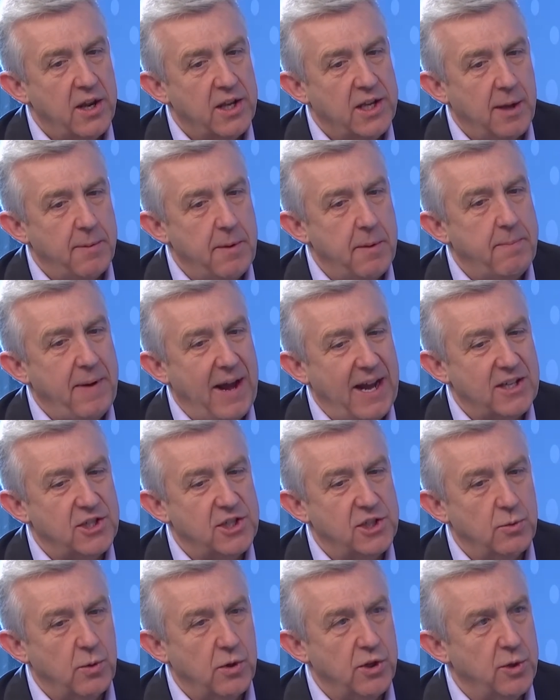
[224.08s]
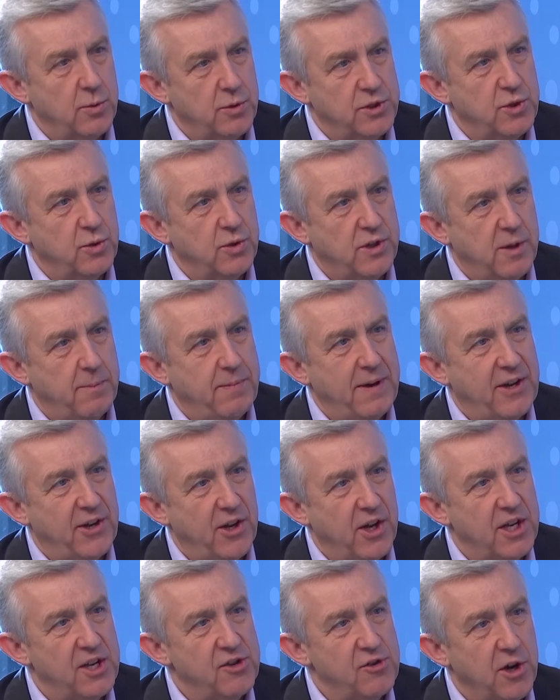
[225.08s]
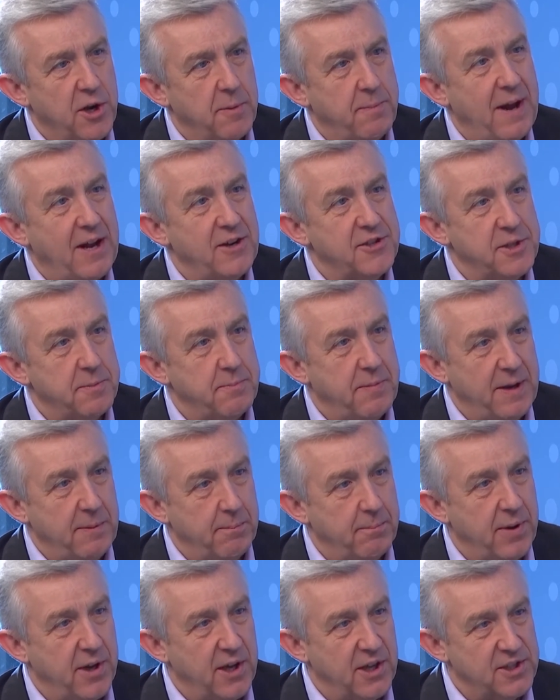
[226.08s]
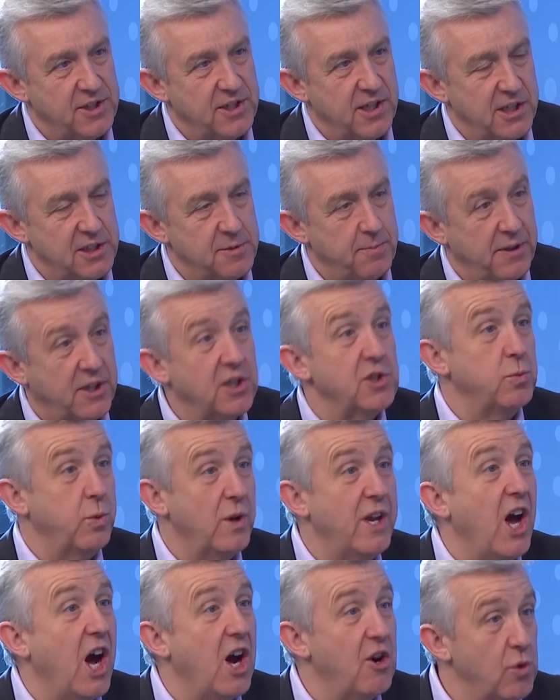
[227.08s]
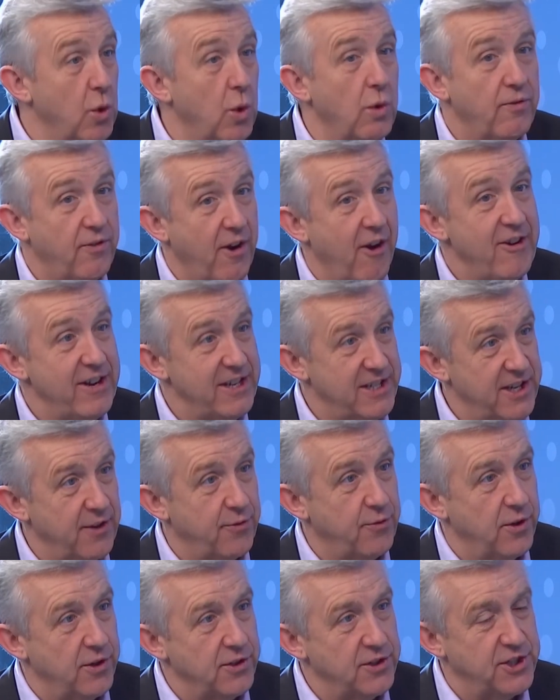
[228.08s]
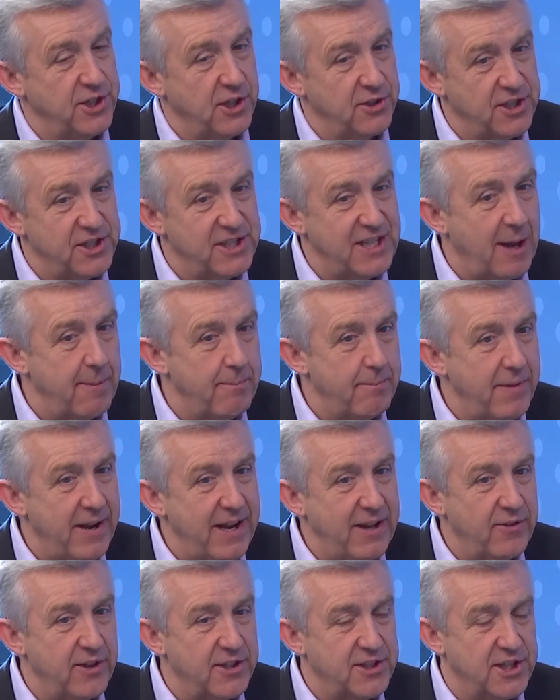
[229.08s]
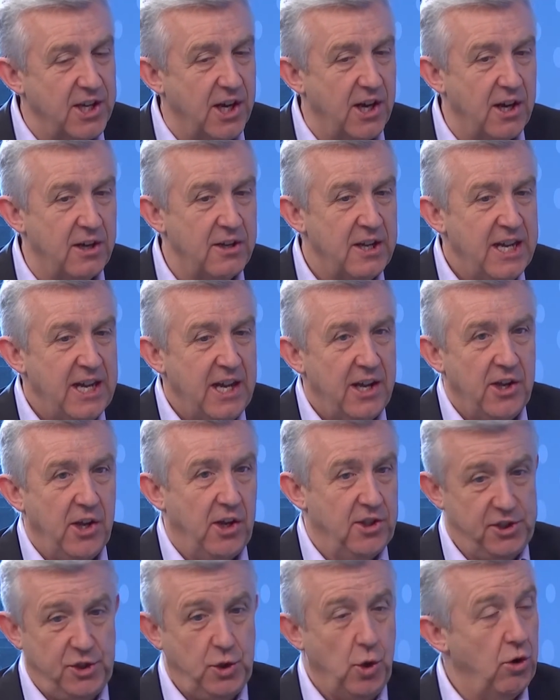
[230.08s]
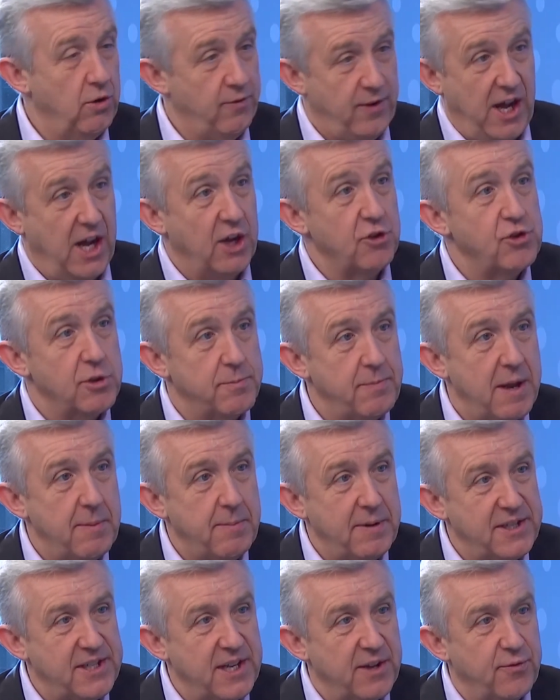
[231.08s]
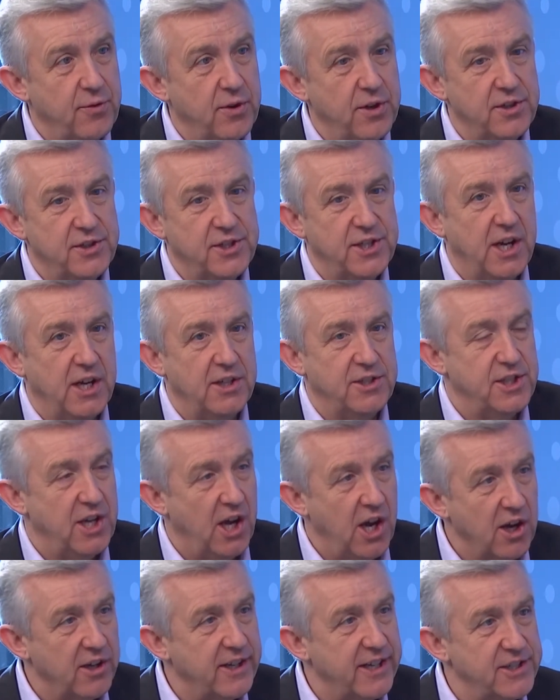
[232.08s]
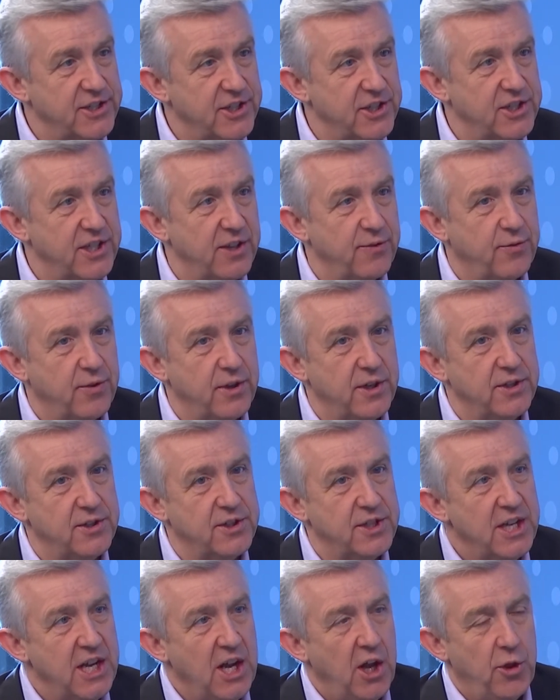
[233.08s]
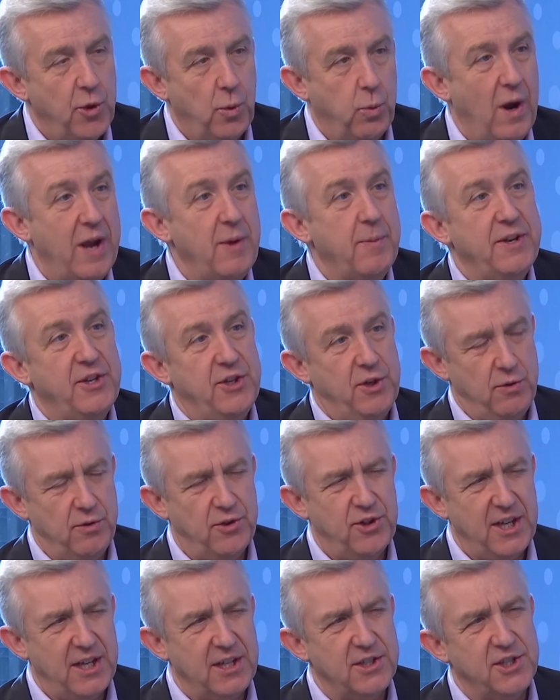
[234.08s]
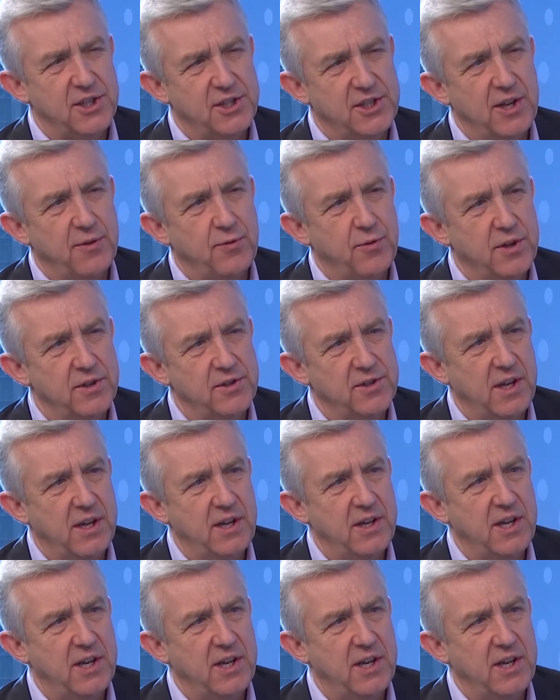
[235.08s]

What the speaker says: Coming back to what you were talking about earlier on about it being personalised, because we are all very different. So does that mean that our score of 100 may be different, our targets are different, the way we do things are different?